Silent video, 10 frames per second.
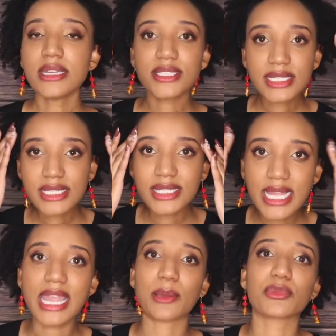Just
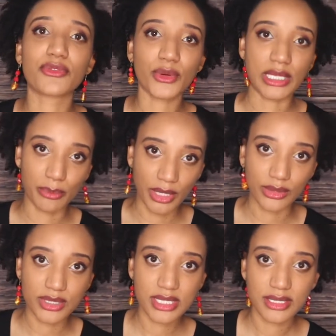think before you
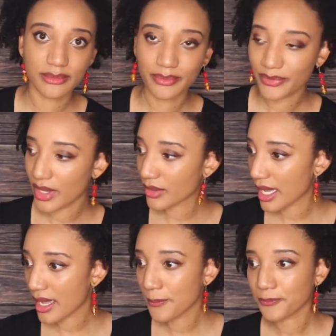post.
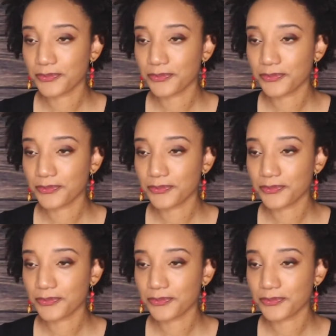Okay?